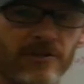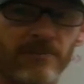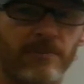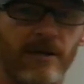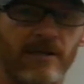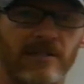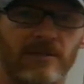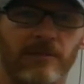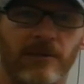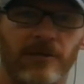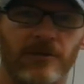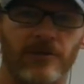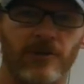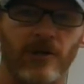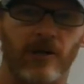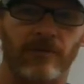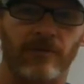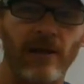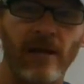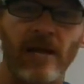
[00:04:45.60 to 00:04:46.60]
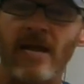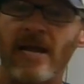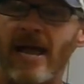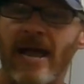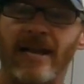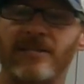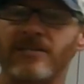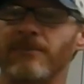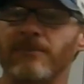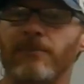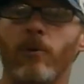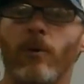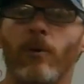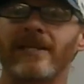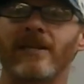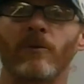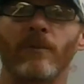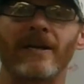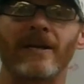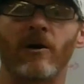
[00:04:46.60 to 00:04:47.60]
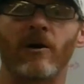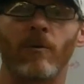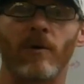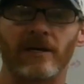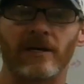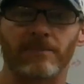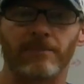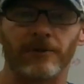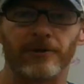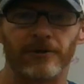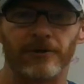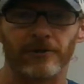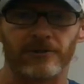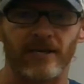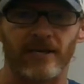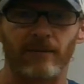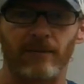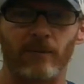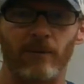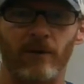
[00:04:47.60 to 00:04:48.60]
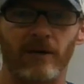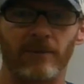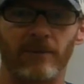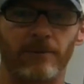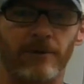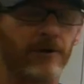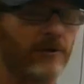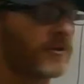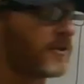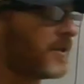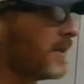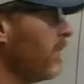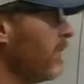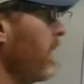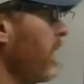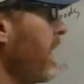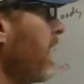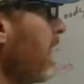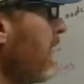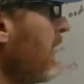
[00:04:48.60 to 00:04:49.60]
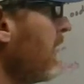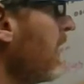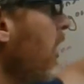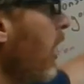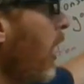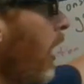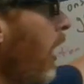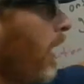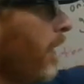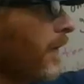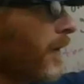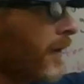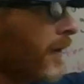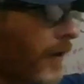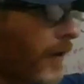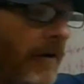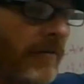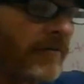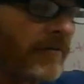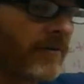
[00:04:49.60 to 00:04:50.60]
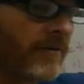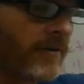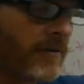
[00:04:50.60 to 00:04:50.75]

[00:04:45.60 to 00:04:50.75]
possibilities curve, and it's a point that we don't want to produce at. We want to produce somewhere on the curve,